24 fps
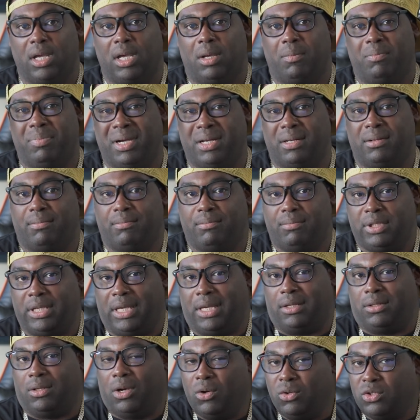But yeah,
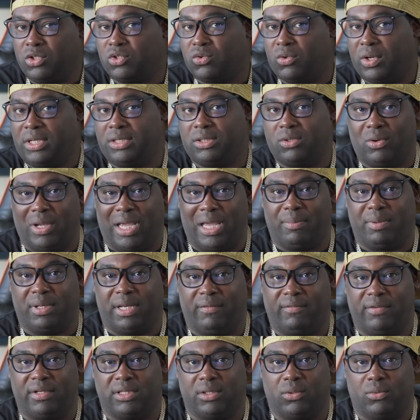those trades don't happen
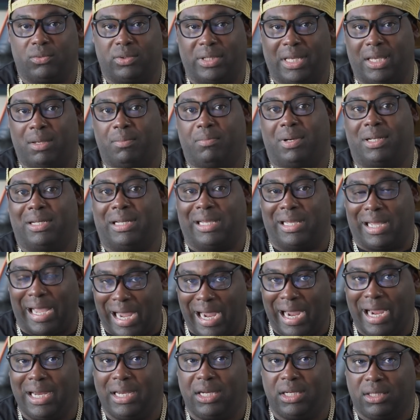every single day. But
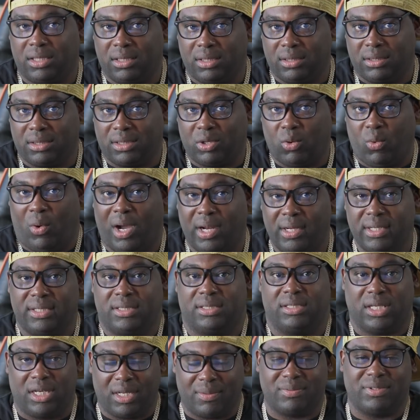high quality
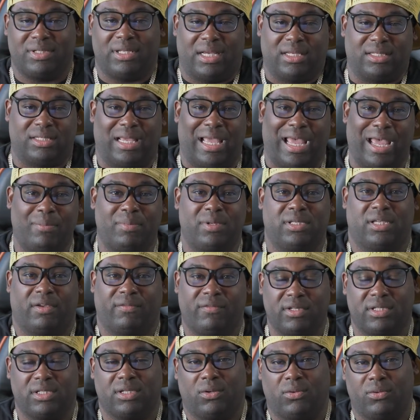setups, yes, it happens
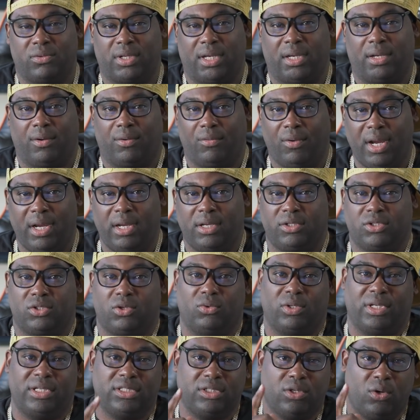every single day, right? So
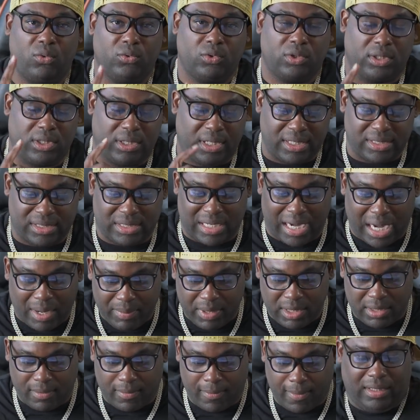let's go to the next
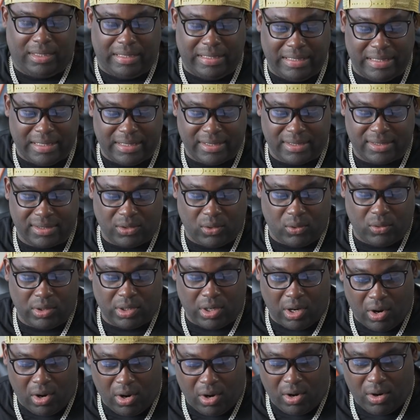comment. He is so
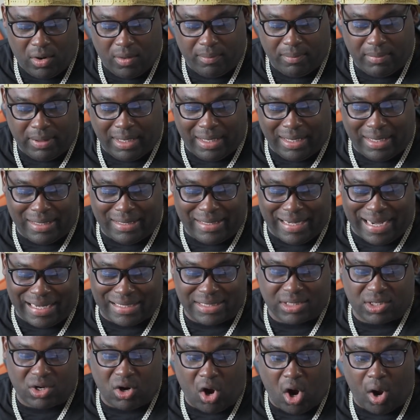calm, and that's
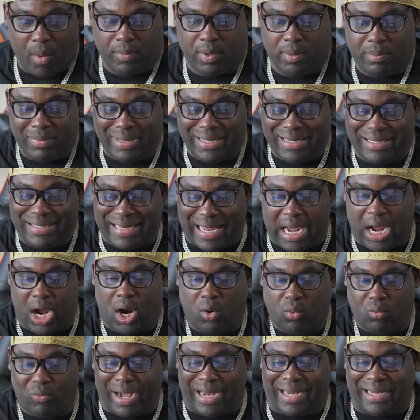calming me
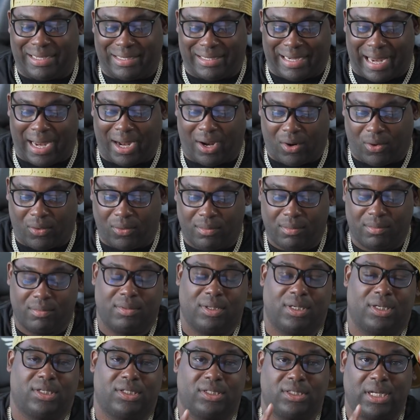down right now.
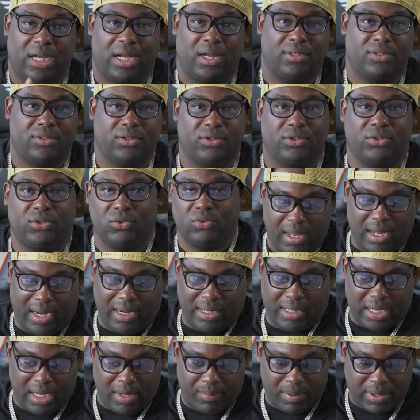Shout out to you. I
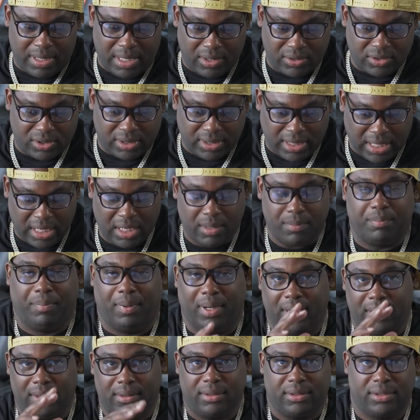can't pronounce your name,
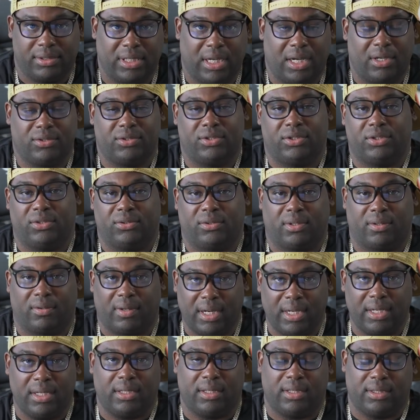but shout out to you. All
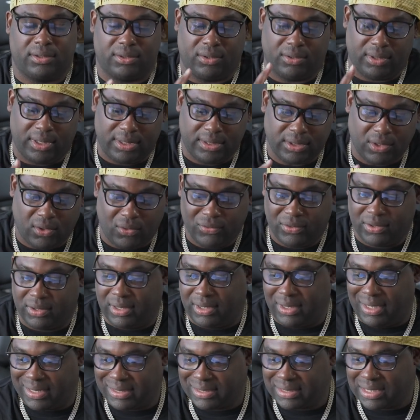right. So let's go to the
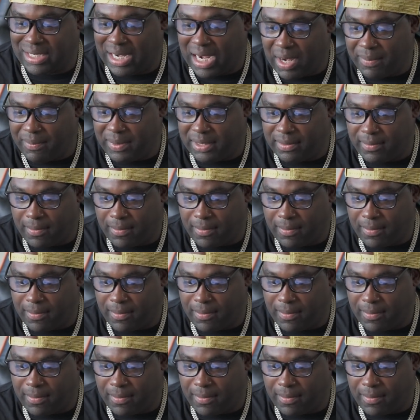next comment.